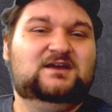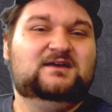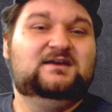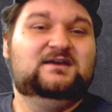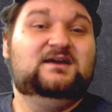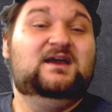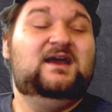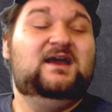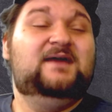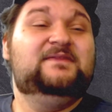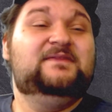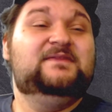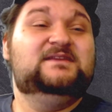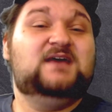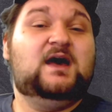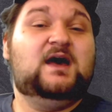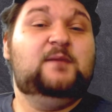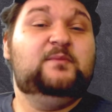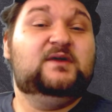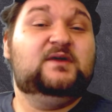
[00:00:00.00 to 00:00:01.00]
And the
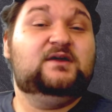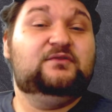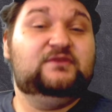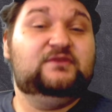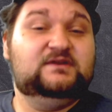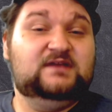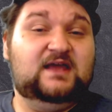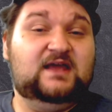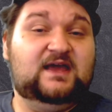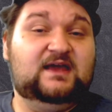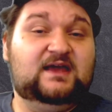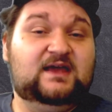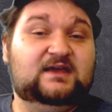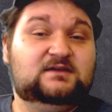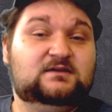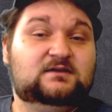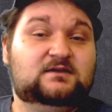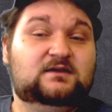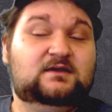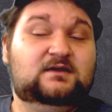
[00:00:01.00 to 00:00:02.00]
topic of the day
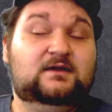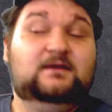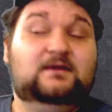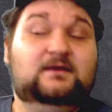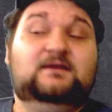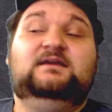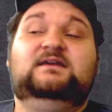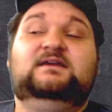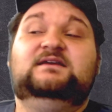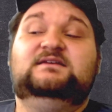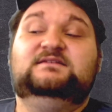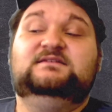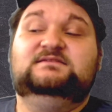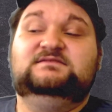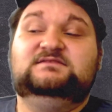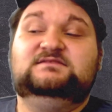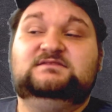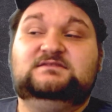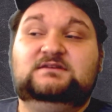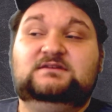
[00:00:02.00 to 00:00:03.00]

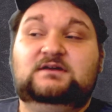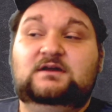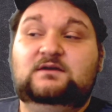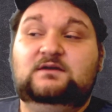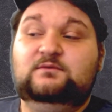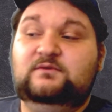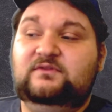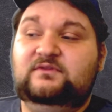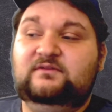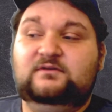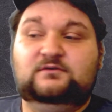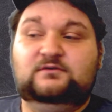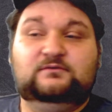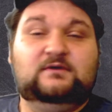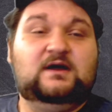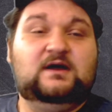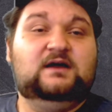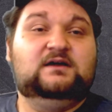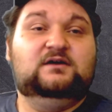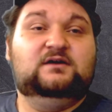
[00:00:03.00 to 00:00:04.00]
is, with little
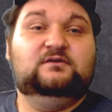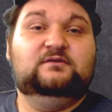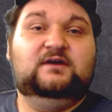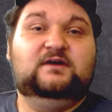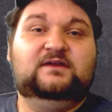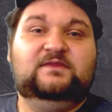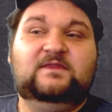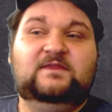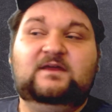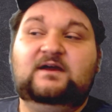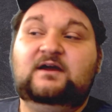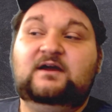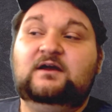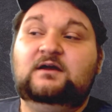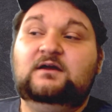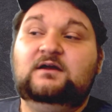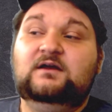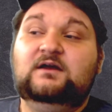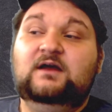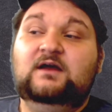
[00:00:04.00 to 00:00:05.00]
Rocco right there,
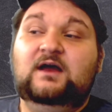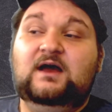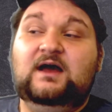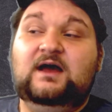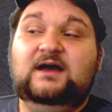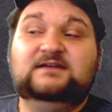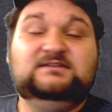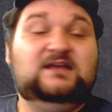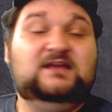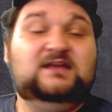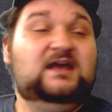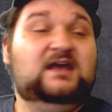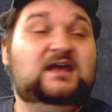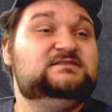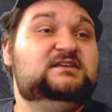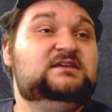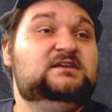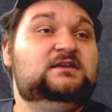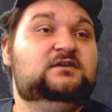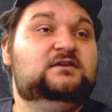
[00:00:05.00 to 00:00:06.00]

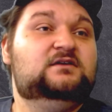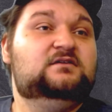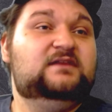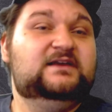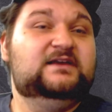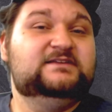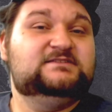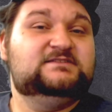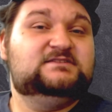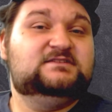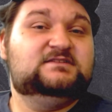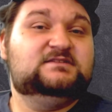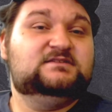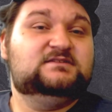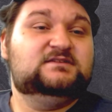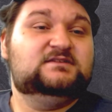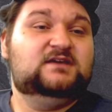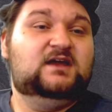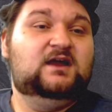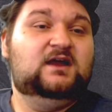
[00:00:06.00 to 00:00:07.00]
testing your lists
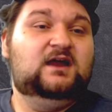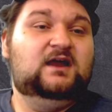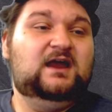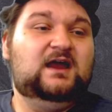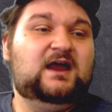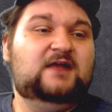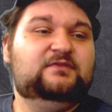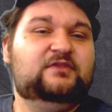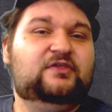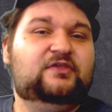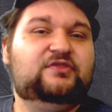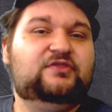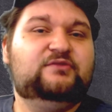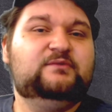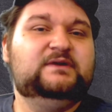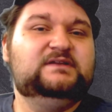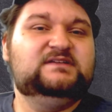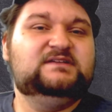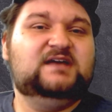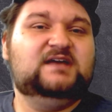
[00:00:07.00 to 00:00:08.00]
and the
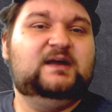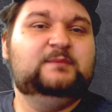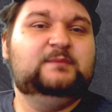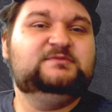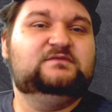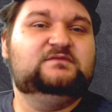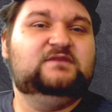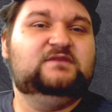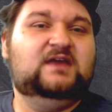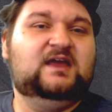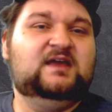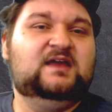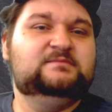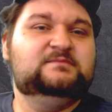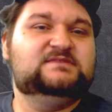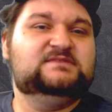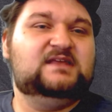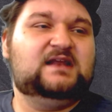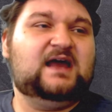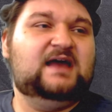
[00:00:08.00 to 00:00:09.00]
three types of games
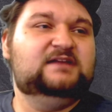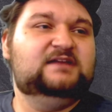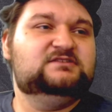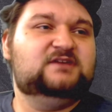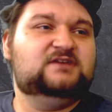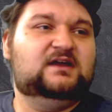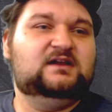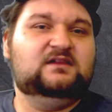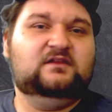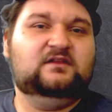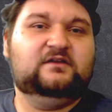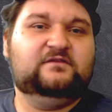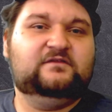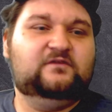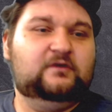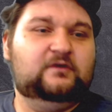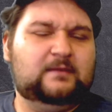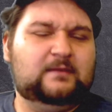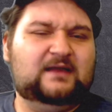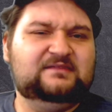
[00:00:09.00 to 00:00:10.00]
that I try to look for
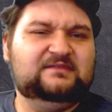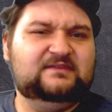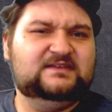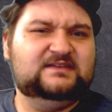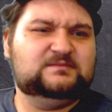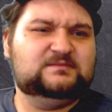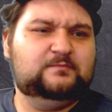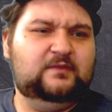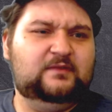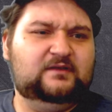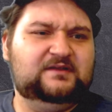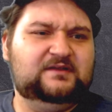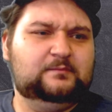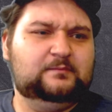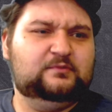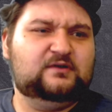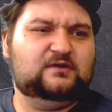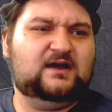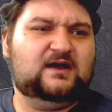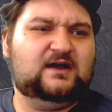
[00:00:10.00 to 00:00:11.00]
in my list building
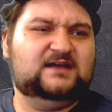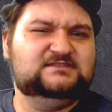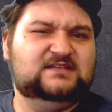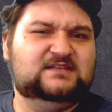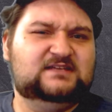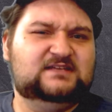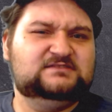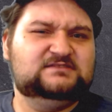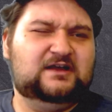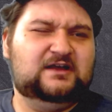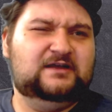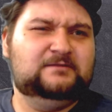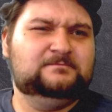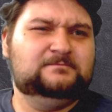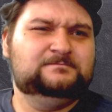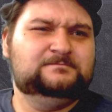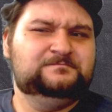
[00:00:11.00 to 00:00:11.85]
process, right?